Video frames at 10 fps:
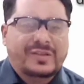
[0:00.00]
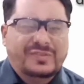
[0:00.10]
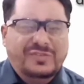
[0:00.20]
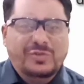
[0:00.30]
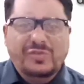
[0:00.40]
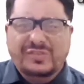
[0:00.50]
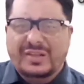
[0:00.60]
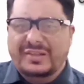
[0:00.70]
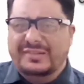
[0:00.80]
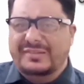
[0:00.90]

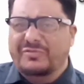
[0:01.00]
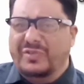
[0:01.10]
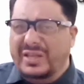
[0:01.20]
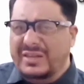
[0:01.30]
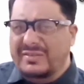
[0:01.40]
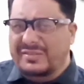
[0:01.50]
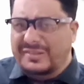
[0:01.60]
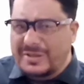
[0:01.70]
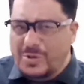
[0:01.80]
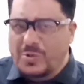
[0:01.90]
Susurrus is very
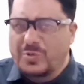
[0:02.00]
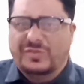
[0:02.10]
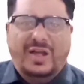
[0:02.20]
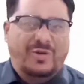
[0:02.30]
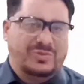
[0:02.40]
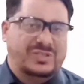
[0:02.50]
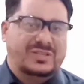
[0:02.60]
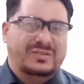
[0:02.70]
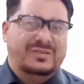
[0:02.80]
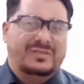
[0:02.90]
slow
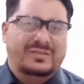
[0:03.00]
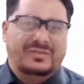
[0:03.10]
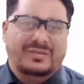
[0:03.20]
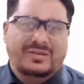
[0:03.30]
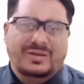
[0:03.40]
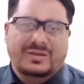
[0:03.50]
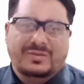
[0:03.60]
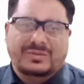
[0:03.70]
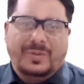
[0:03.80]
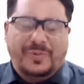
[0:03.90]
sound.
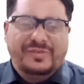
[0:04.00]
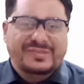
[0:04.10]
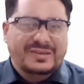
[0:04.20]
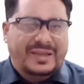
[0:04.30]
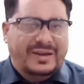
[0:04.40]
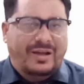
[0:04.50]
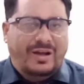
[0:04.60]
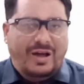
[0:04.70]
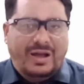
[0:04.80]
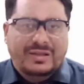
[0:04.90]
The person can
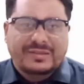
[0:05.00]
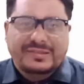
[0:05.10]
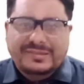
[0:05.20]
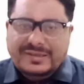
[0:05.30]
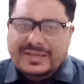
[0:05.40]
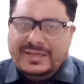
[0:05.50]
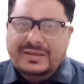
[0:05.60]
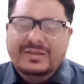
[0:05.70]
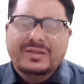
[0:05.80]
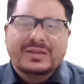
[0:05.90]

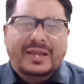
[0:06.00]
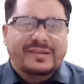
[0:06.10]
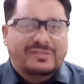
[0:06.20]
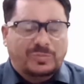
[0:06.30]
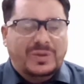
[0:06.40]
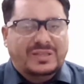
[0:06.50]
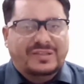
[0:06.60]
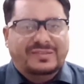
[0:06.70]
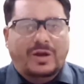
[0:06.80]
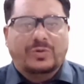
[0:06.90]
speak
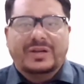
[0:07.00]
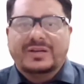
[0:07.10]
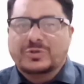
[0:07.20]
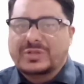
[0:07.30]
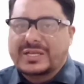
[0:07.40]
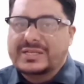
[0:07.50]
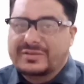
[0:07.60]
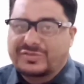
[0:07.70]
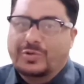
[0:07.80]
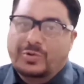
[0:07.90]
this sound into the
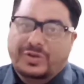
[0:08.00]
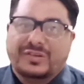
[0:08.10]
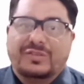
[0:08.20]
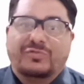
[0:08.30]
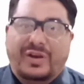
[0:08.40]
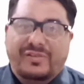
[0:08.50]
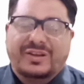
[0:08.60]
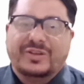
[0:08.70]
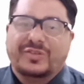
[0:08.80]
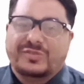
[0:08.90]
ear, so it is very
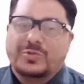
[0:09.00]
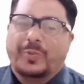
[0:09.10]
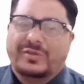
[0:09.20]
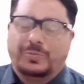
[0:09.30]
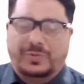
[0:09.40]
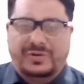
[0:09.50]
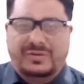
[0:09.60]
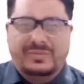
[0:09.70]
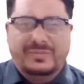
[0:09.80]
close to whisper.